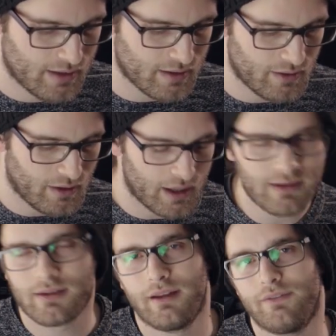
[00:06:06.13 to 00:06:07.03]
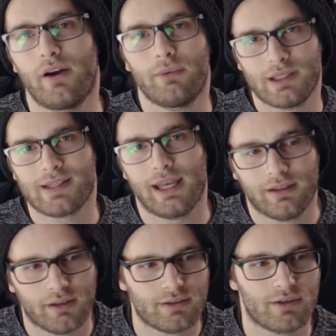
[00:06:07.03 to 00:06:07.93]
So I, if I would have
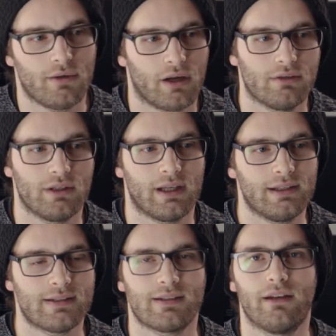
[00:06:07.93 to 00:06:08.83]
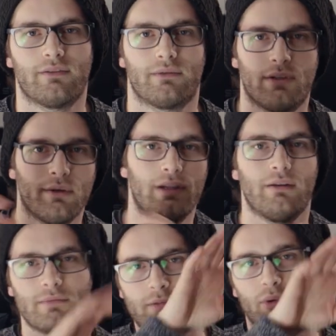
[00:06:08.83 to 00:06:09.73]
taken those 200 and instead of doing
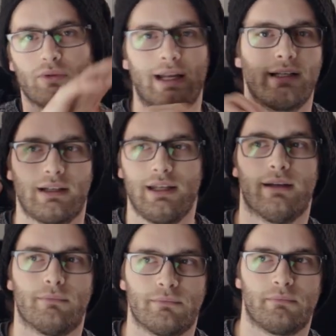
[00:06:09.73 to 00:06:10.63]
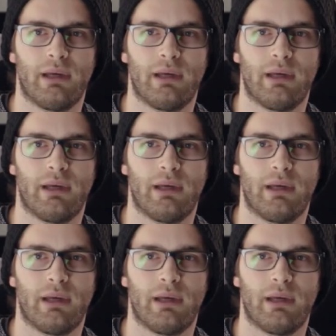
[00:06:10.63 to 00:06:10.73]
them sporadically in